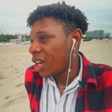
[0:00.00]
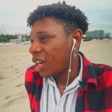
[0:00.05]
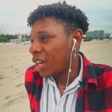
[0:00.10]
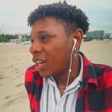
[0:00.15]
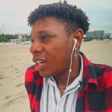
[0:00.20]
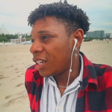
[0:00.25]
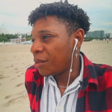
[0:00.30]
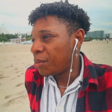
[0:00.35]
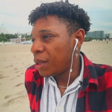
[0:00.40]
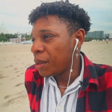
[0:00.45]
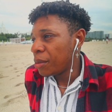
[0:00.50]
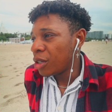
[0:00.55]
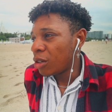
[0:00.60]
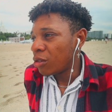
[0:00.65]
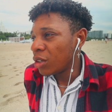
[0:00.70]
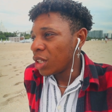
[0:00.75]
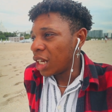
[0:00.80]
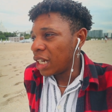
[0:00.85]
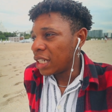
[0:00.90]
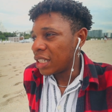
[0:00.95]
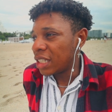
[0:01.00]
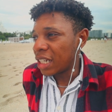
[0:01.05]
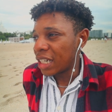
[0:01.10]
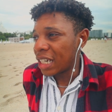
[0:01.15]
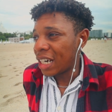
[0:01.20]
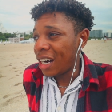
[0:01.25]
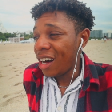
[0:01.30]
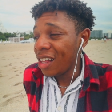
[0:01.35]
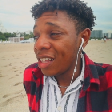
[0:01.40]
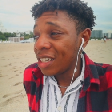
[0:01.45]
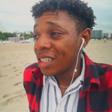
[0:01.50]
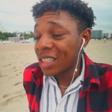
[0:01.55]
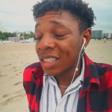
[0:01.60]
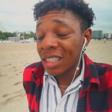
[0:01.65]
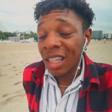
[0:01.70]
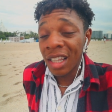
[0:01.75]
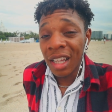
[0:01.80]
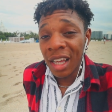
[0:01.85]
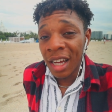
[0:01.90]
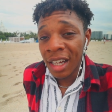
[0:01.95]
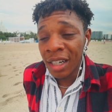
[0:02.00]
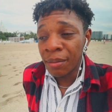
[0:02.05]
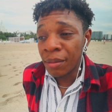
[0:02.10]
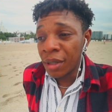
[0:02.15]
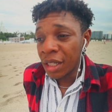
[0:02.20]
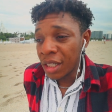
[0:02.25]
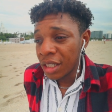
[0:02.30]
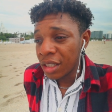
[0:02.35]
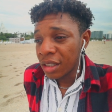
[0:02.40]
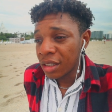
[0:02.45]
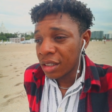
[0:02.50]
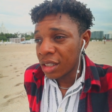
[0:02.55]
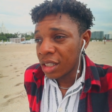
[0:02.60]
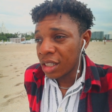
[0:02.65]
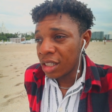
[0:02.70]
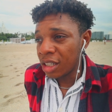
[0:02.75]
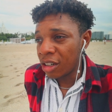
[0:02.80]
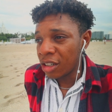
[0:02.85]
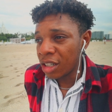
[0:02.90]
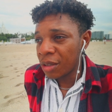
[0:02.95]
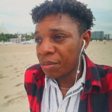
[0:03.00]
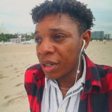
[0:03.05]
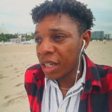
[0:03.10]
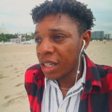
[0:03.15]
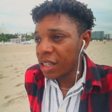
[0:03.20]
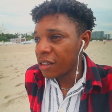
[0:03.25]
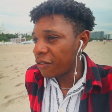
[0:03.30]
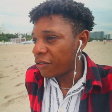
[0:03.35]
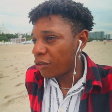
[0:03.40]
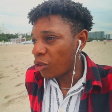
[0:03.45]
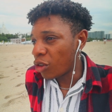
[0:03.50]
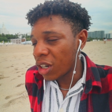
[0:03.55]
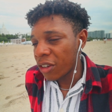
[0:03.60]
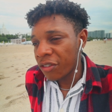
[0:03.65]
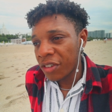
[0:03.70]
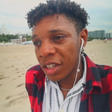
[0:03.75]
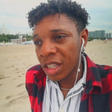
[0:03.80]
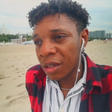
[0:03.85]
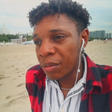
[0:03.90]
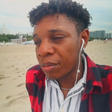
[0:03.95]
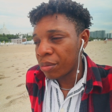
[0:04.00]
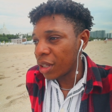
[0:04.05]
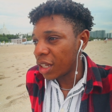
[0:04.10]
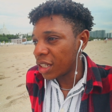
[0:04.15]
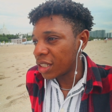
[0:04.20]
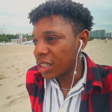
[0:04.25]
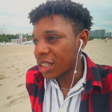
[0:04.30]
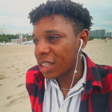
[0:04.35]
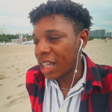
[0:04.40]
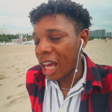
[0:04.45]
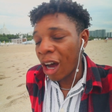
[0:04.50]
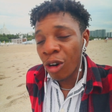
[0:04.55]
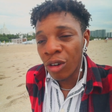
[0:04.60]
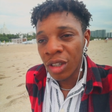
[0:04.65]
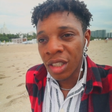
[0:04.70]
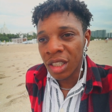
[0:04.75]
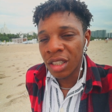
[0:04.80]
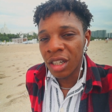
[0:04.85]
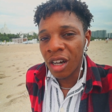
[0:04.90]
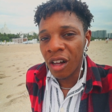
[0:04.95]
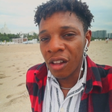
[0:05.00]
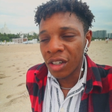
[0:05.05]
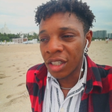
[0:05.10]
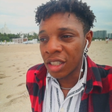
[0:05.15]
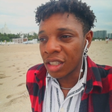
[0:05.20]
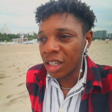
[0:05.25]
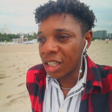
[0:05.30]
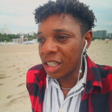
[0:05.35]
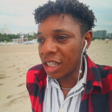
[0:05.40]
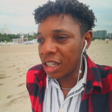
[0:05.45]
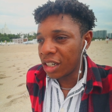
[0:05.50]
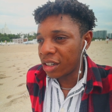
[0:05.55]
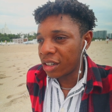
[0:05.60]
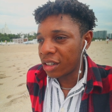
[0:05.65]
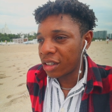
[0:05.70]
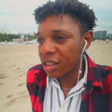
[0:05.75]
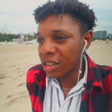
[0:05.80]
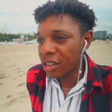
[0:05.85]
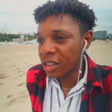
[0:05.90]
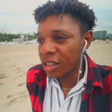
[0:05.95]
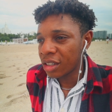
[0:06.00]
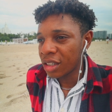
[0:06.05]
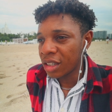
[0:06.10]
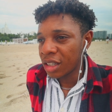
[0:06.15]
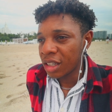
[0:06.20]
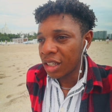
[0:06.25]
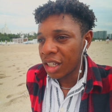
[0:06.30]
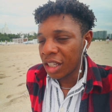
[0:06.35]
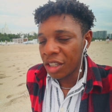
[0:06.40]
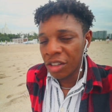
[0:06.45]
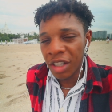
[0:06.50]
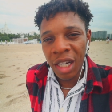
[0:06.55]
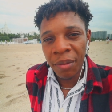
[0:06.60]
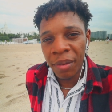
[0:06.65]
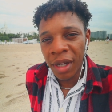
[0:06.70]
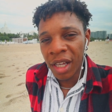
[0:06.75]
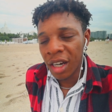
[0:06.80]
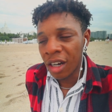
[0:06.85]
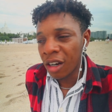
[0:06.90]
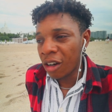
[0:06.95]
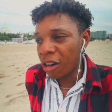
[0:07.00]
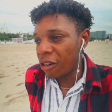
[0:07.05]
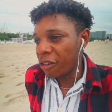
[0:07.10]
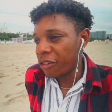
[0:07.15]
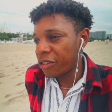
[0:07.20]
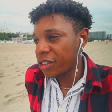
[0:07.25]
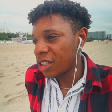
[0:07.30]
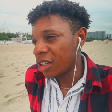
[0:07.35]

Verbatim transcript: And people don't realize that college is a lot of money. You know, you're paying 40, 50 plus thousand dollars a year. And you gotta pay that off.